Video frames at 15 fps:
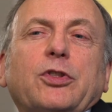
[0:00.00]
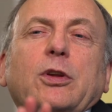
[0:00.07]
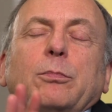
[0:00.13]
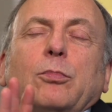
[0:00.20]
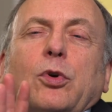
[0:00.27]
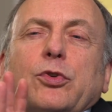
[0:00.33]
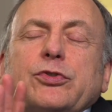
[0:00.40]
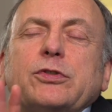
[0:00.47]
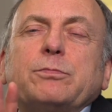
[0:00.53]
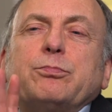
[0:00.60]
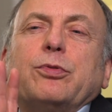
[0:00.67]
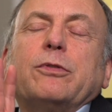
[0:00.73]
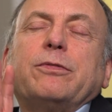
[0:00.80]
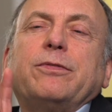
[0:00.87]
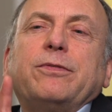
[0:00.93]
But the most
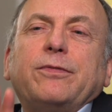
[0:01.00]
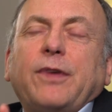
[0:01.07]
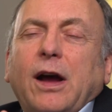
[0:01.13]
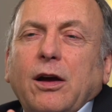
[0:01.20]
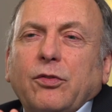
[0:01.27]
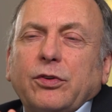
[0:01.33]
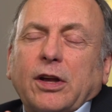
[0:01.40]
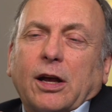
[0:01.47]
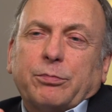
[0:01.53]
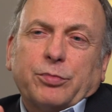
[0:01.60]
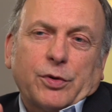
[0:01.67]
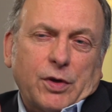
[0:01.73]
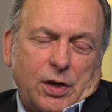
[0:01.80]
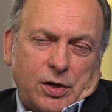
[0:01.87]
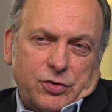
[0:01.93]
profound
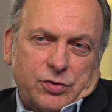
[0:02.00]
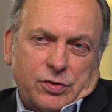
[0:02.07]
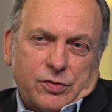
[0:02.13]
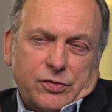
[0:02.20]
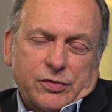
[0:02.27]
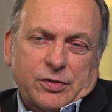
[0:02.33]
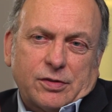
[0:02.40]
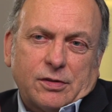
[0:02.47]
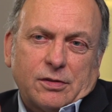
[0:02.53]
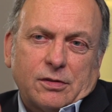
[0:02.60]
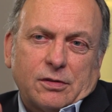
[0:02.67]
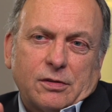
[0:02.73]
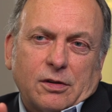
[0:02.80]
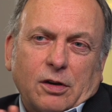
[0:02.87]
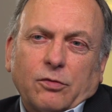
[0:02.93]
applications
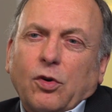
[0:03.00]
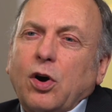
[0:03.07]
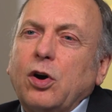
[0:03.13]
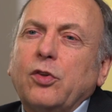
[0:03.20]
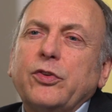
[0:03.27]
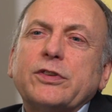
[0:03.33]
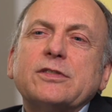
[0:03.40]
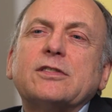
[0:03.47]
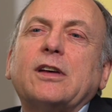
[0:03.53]
of all this